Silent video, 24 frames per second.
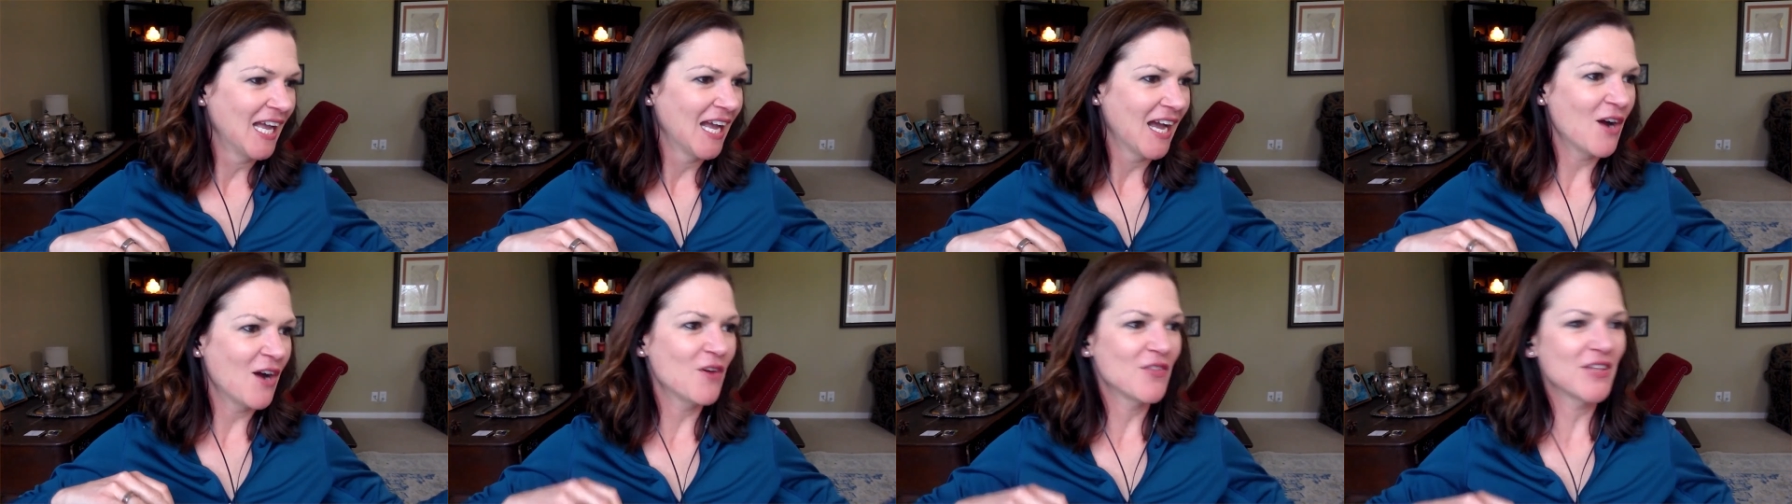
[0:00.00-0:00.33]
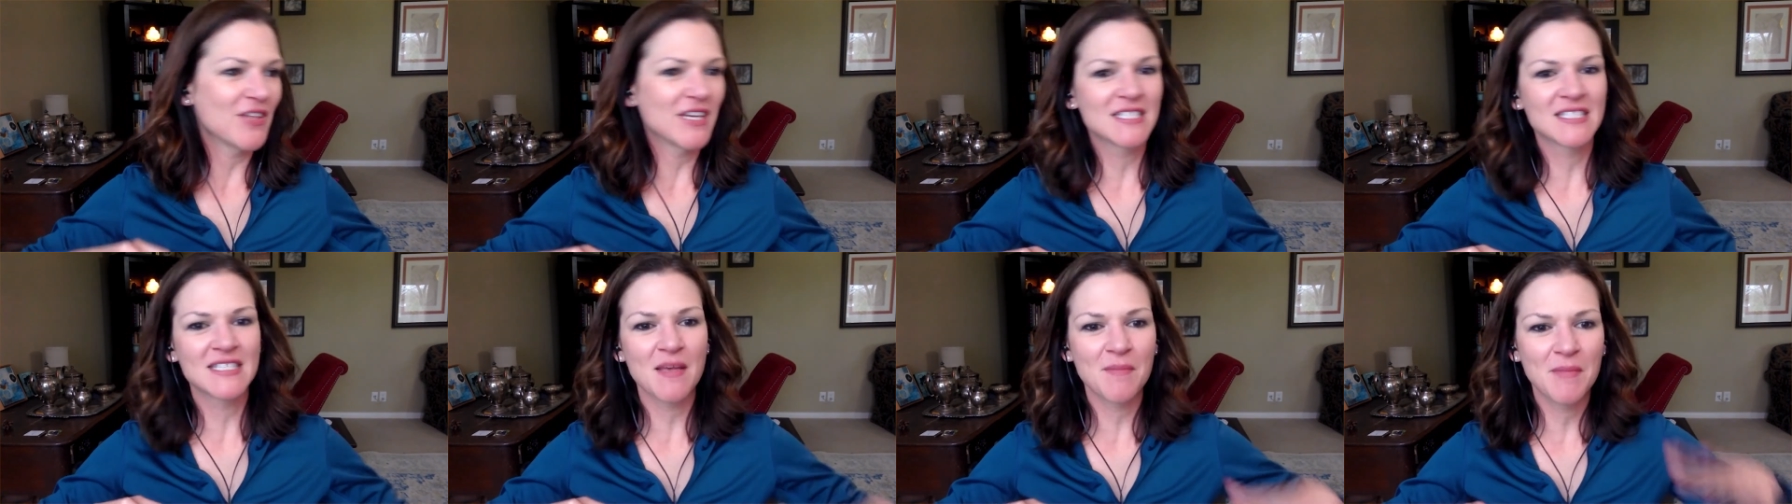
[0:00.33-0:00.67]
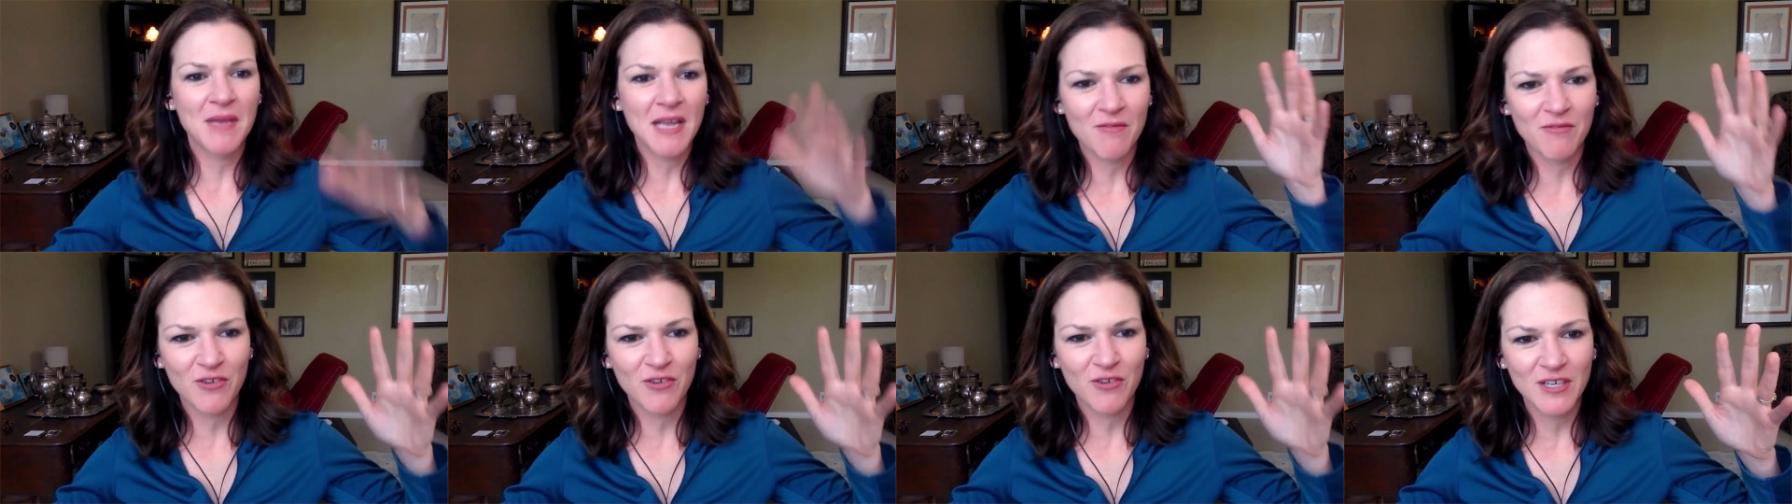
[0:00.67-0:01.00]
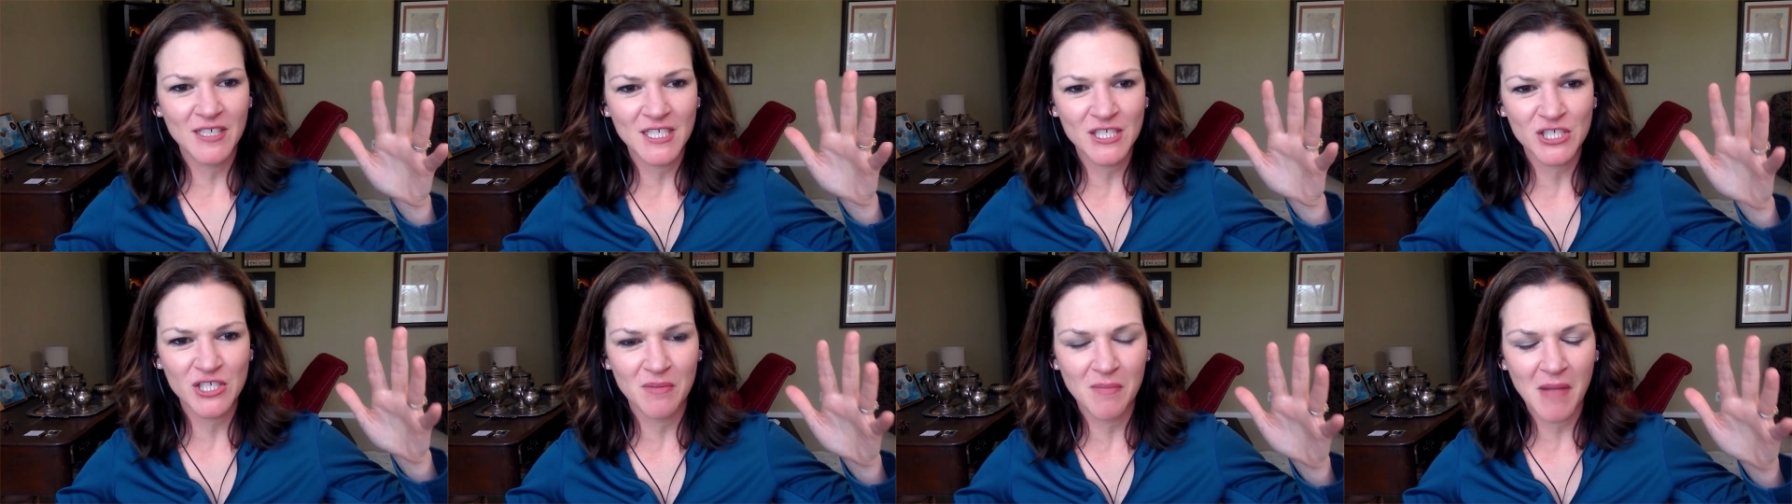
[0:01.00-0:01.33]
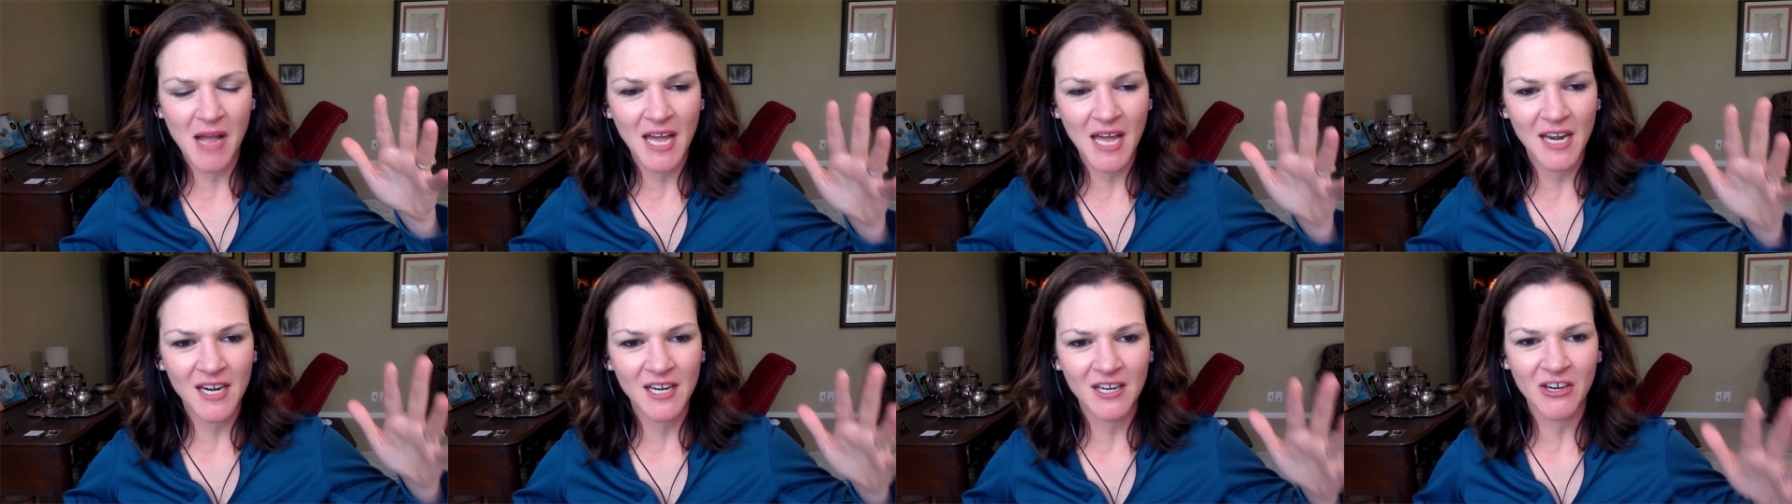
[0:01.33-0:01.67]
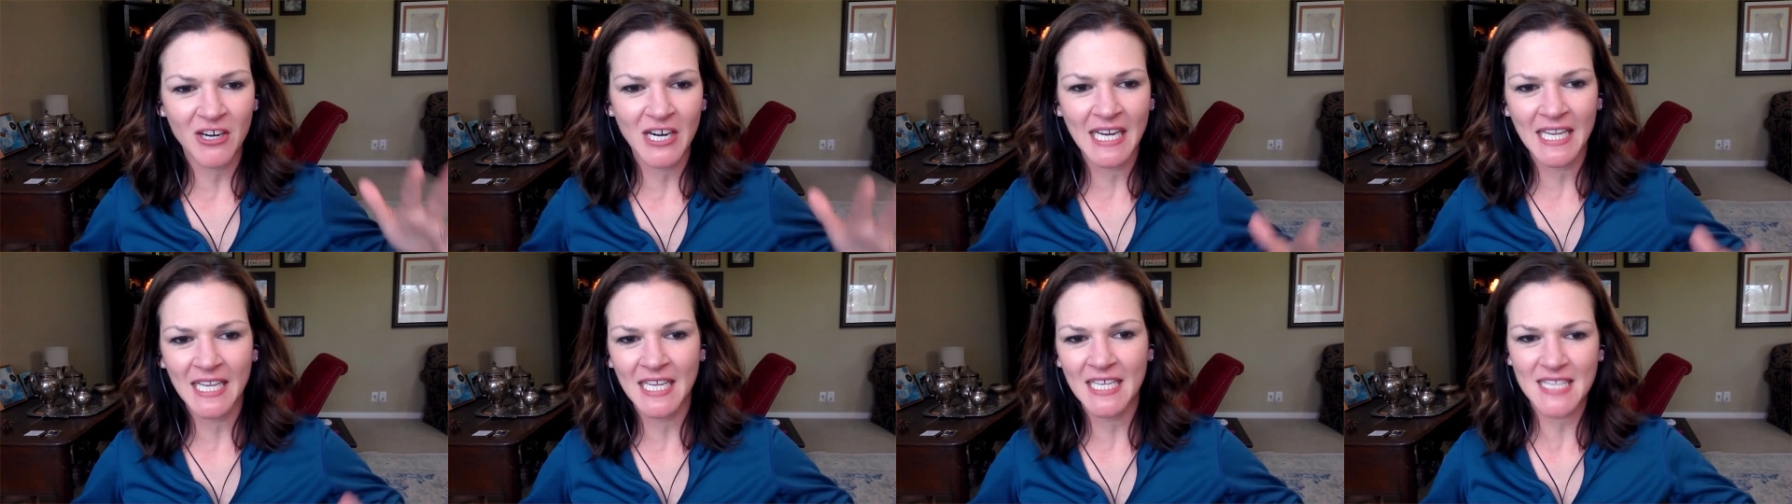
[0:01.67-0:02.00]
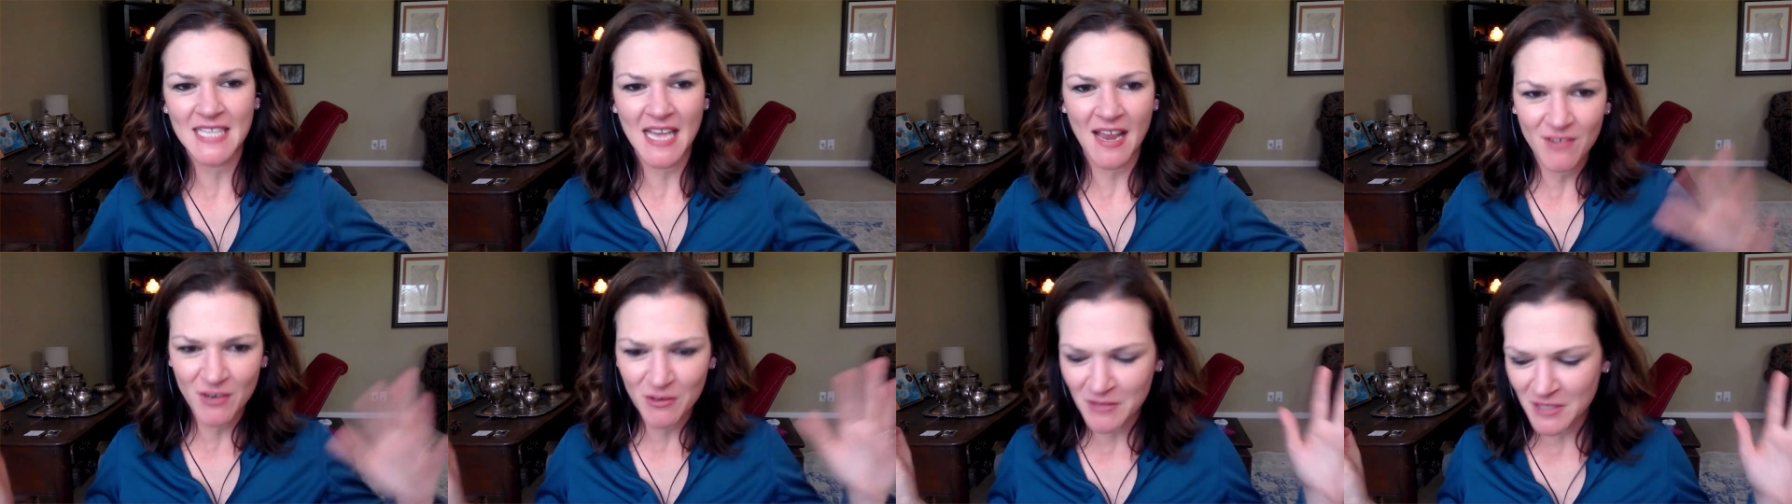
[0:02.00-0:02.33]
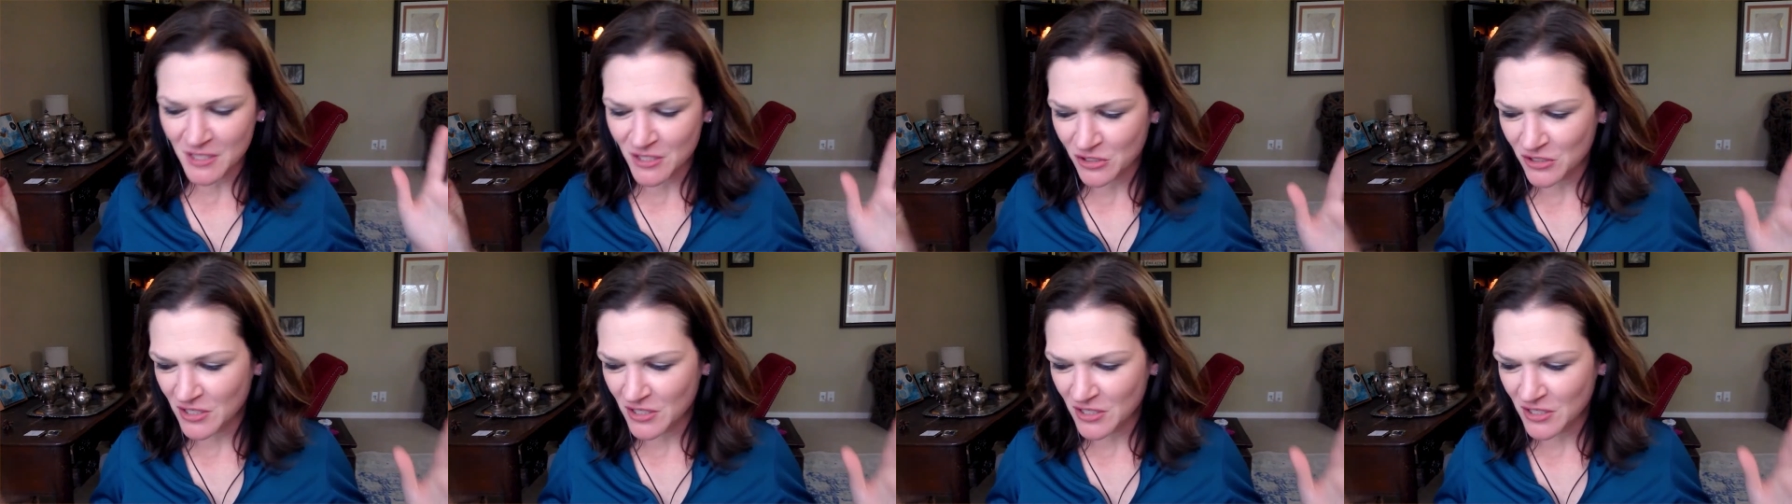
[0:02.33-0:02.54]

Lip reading: Oh, they sent me up for additional monitoring because everyone's